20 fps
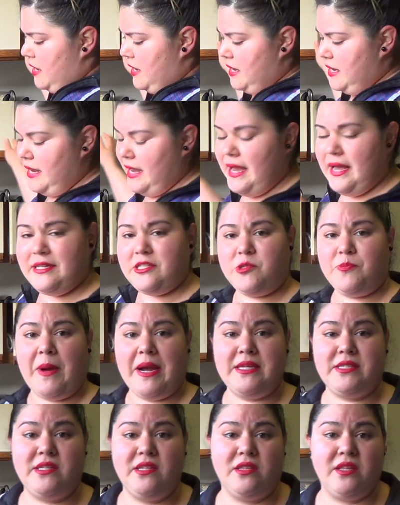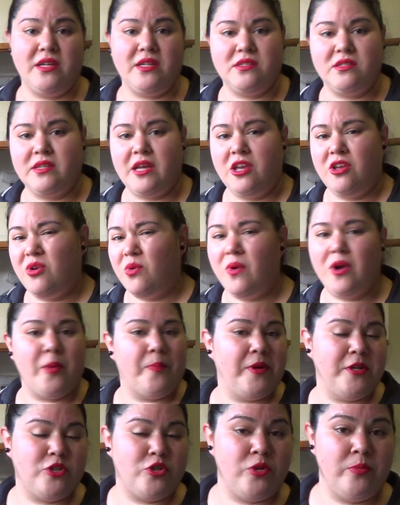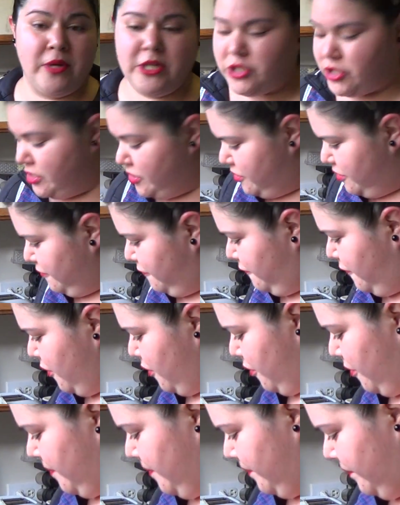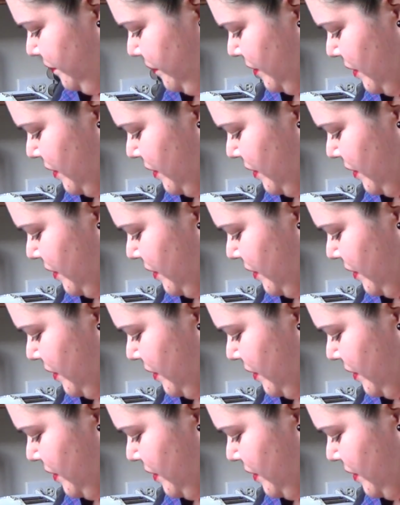and spicy things is that you don't want to put too much into the food.